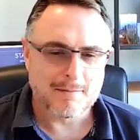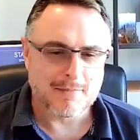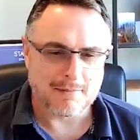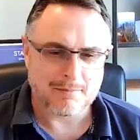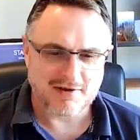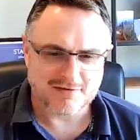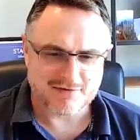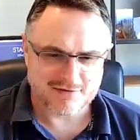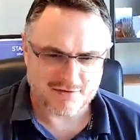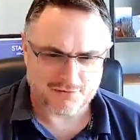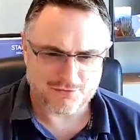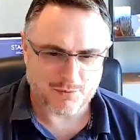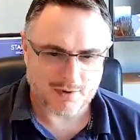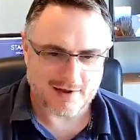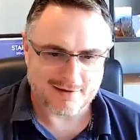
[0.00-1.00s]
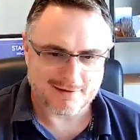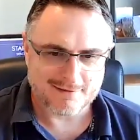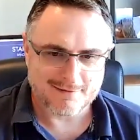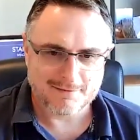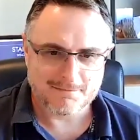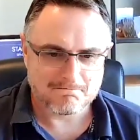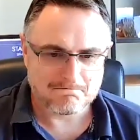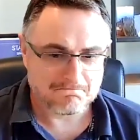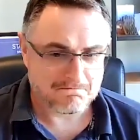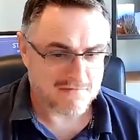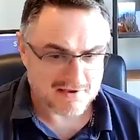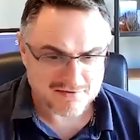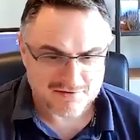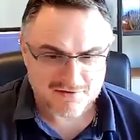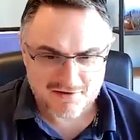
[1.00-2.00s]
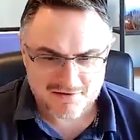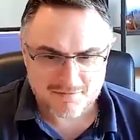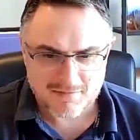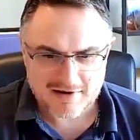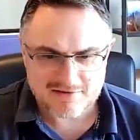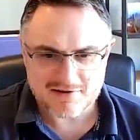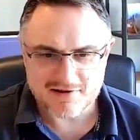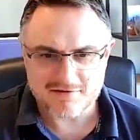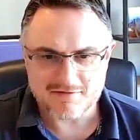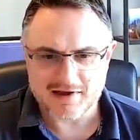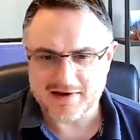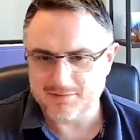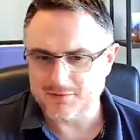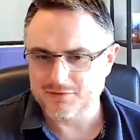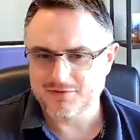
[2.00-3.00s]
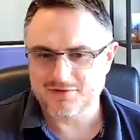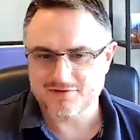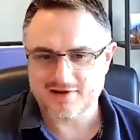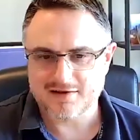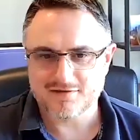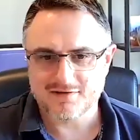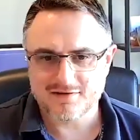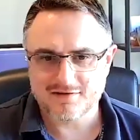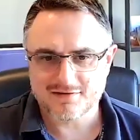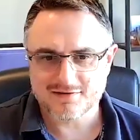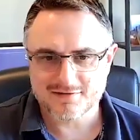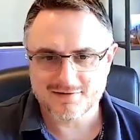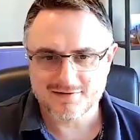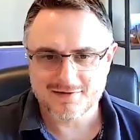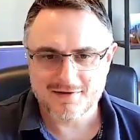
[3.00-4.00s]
But a piece of software isn't as immediately available to the senses.